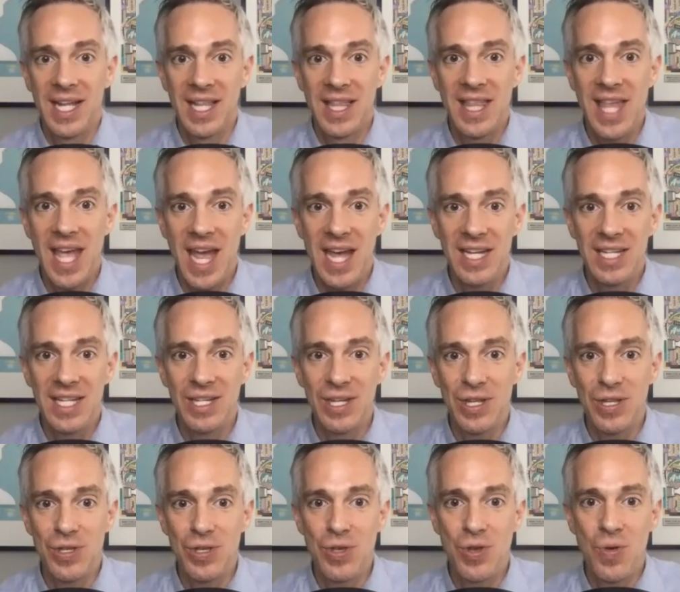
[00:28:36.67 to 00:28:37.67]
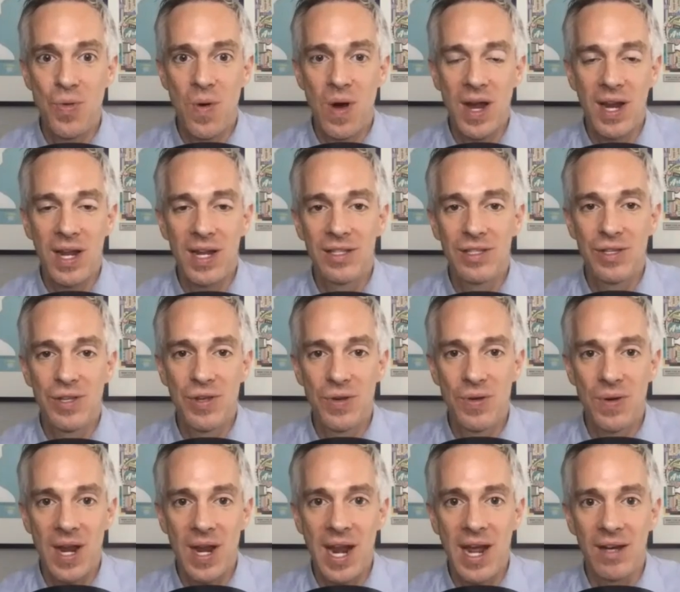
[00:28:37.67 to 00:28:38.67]
that you wanted
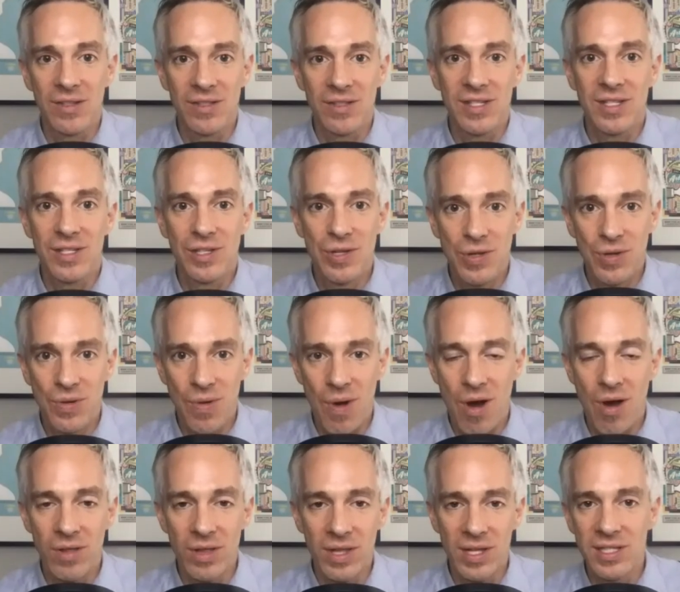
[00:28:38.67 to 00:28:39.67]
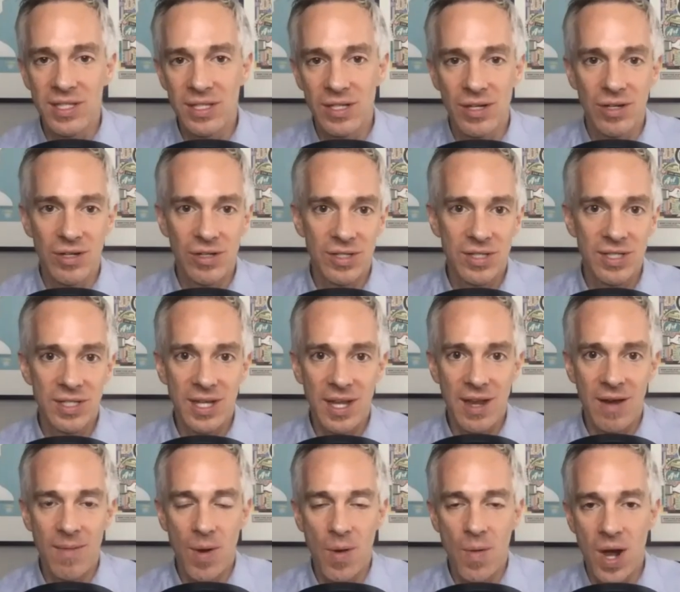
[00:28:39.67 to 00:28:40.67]
to announce to all the listeners,
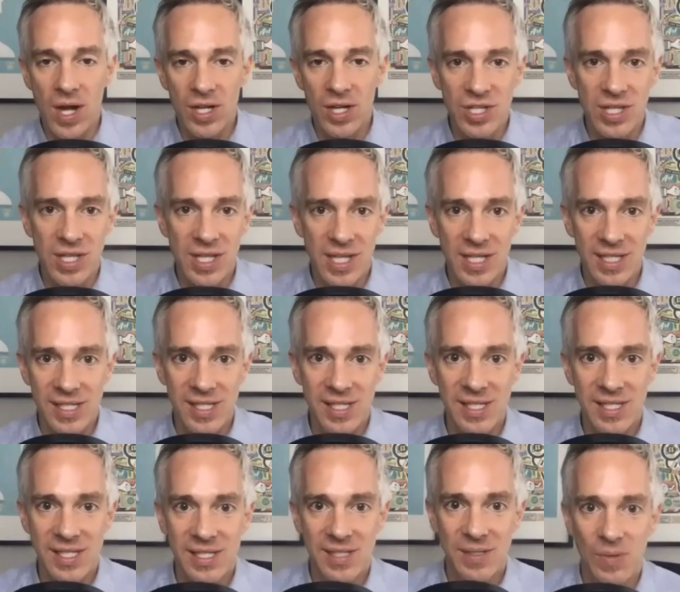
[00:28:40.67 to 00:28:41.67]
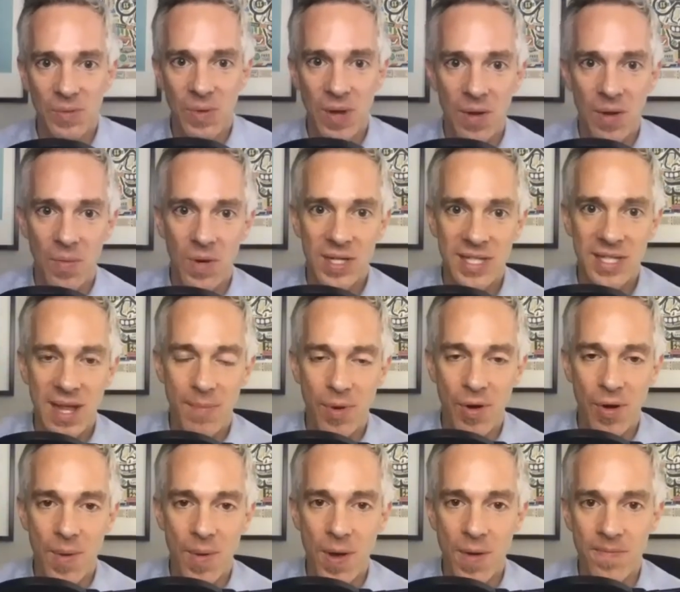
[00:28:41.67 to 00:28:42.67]
everybody watching this. What, what is that
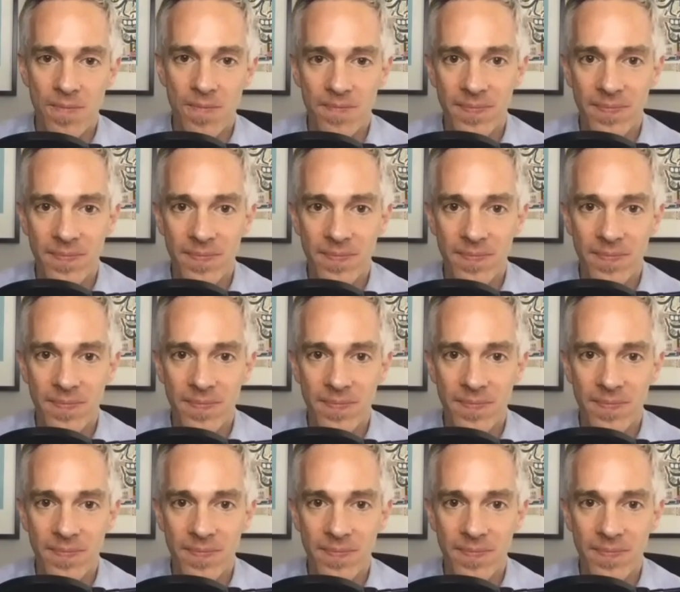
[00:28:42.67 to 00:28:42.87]
promo?